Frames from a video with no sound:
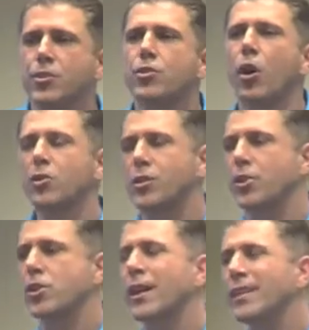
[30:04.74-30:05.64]

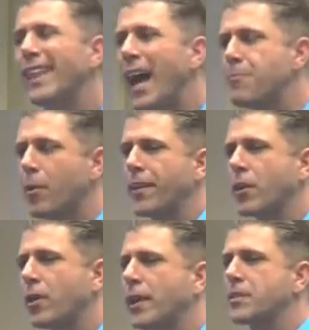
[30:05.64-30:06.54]
dosage, type of
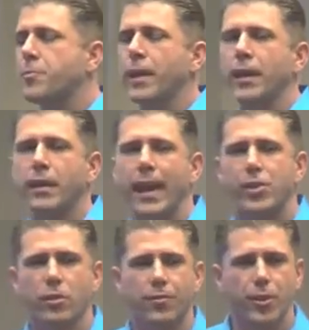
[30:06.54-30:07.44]
ingredients, meaning
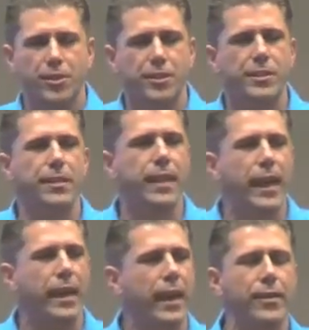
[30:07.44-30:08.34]
natural versus
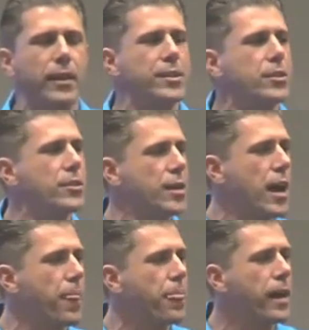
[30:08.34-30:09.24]
synthetic, and the list goes
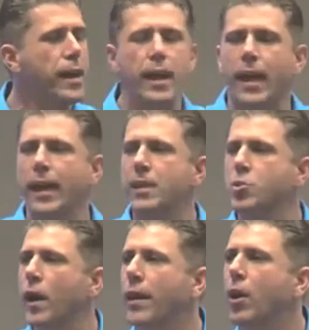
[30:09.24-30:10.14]
on. And guess
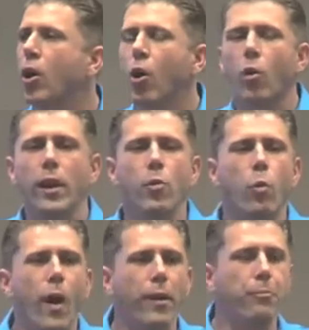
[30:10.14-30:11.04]
what? Only
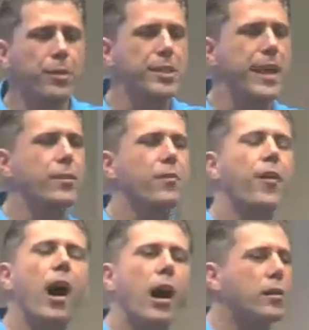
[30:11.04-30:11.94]
1% of
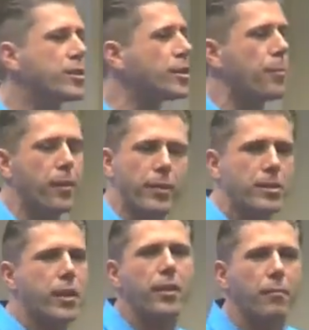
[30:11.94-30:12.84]
all supplements on the